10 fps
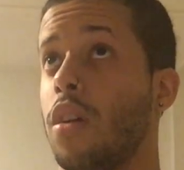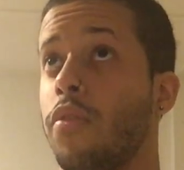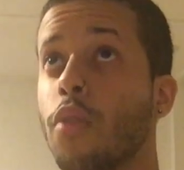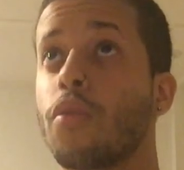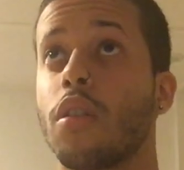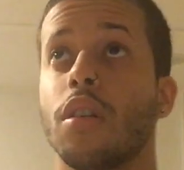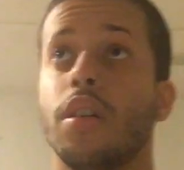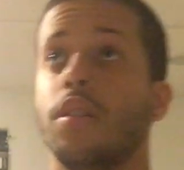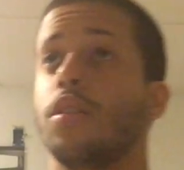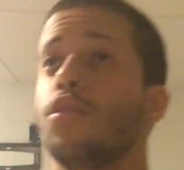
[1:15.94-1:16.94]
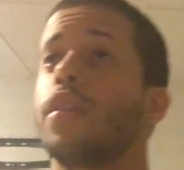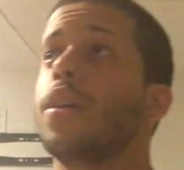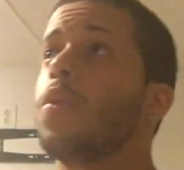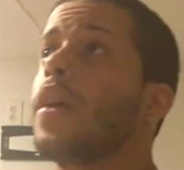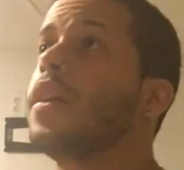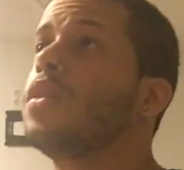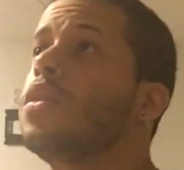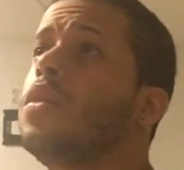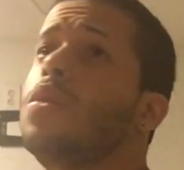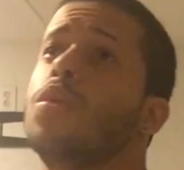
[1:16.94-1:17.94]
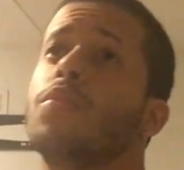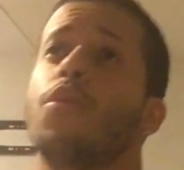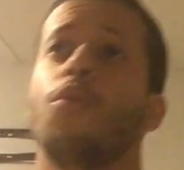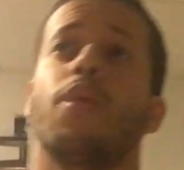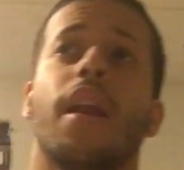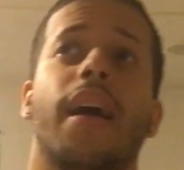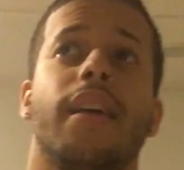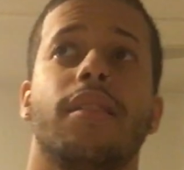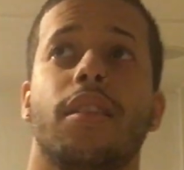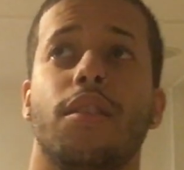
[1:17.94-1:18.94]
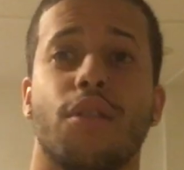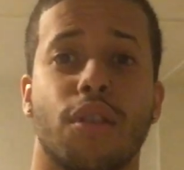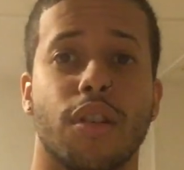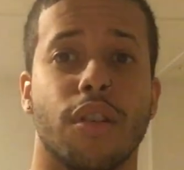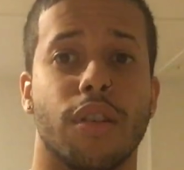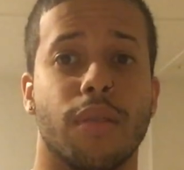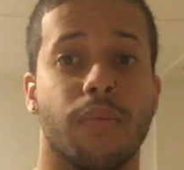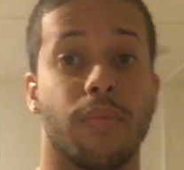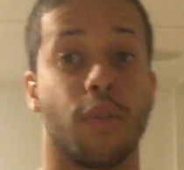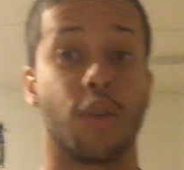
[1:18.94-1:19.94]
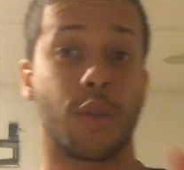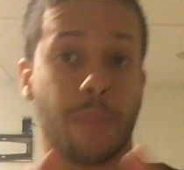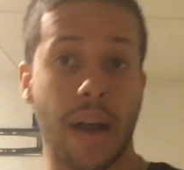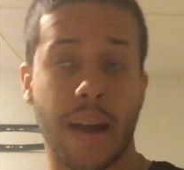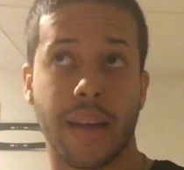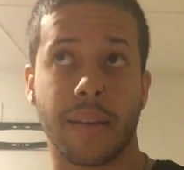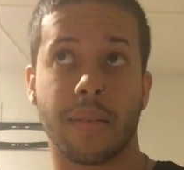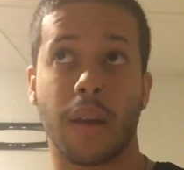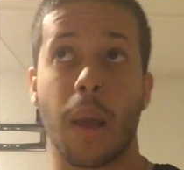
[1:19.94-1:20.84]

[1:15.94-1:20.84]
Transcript: A foam roller is a great way to mobilize either your spine